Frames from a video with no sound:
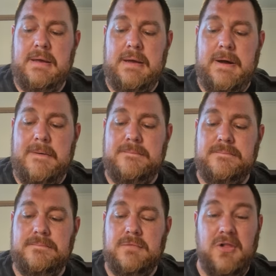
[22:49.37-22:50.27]
Um,
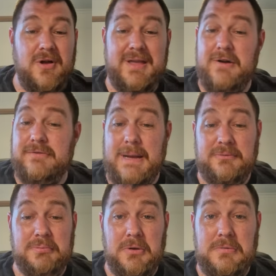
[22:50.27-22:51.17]
I like Hellvape's
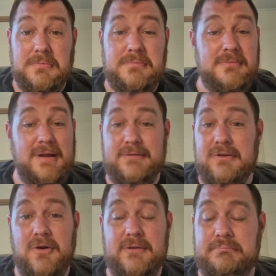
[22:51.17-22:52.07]
blue. It's a
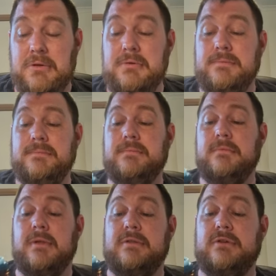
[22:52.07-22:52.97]
nice blue.
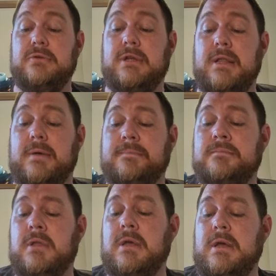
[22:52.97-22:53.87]
It's a good colour.
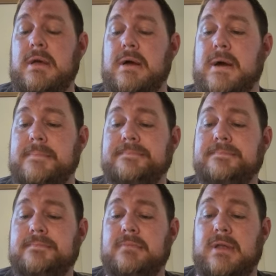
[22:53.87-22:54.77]
Um,
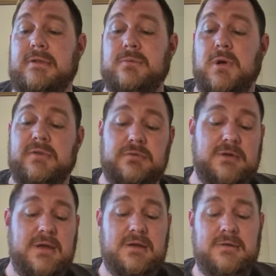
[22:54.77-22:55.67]
it is a wonderful
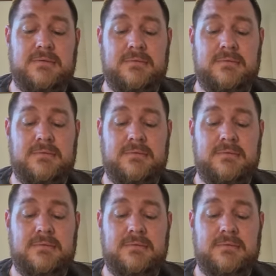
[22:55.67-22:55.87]
tank.